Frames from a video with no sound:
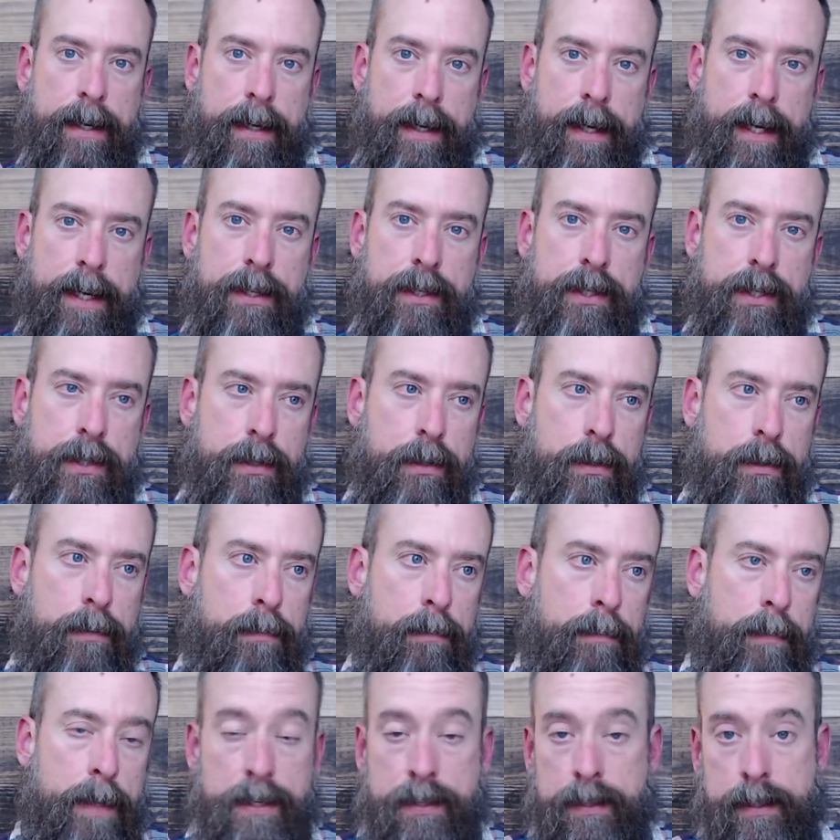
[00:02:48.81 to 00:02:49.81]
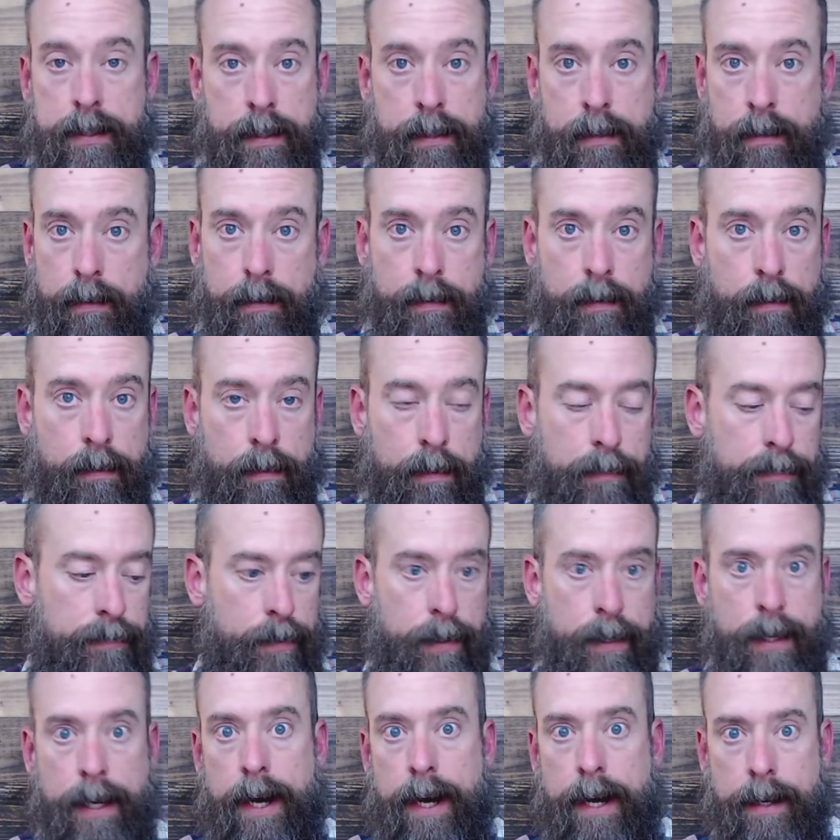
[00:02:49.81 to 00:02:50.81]
in case you missed it or
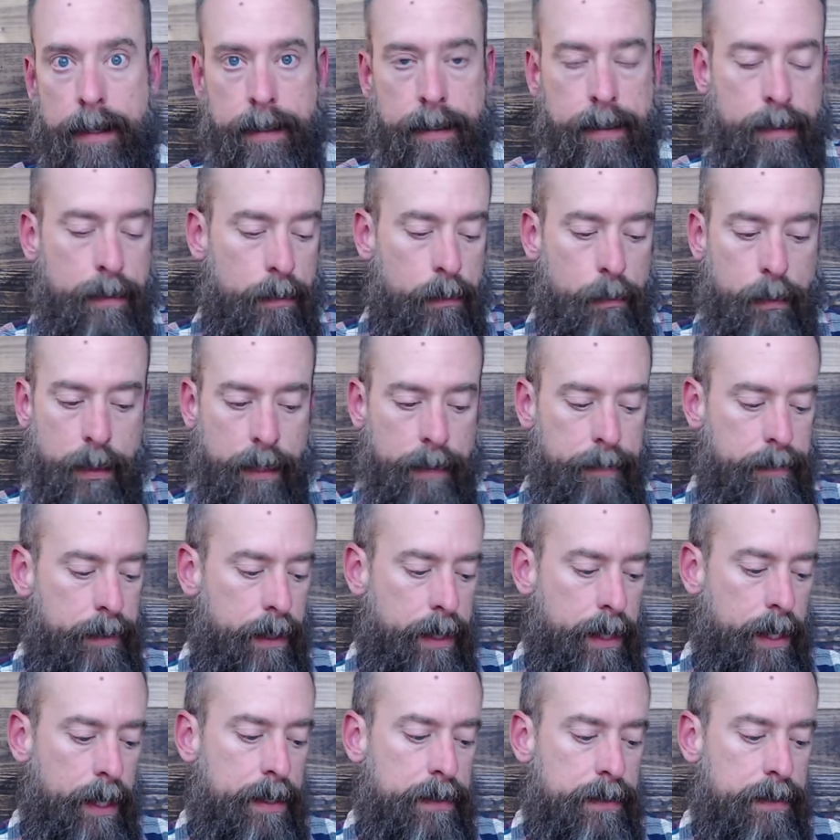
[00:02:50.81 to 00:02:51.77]
forgotten it or whatever the case,